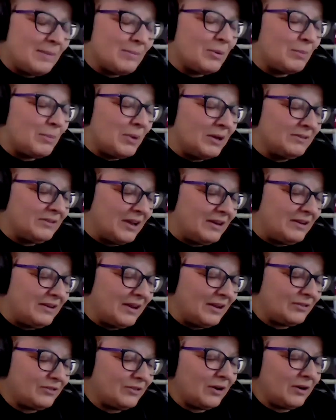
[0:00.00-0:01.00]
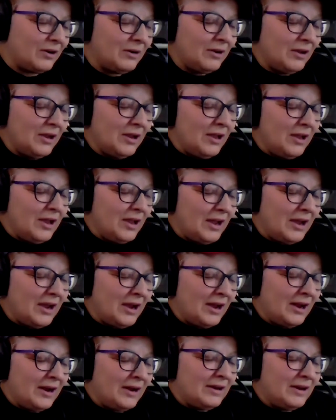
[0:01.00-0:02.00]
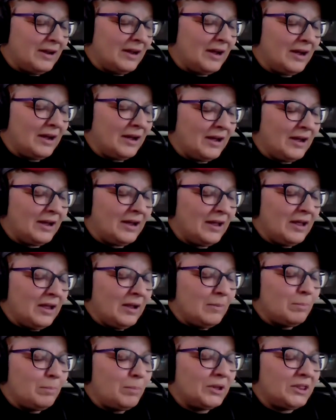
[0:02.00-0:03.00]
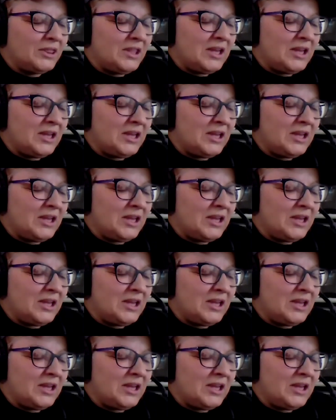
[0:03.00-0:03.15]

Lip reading: a multitasker. And but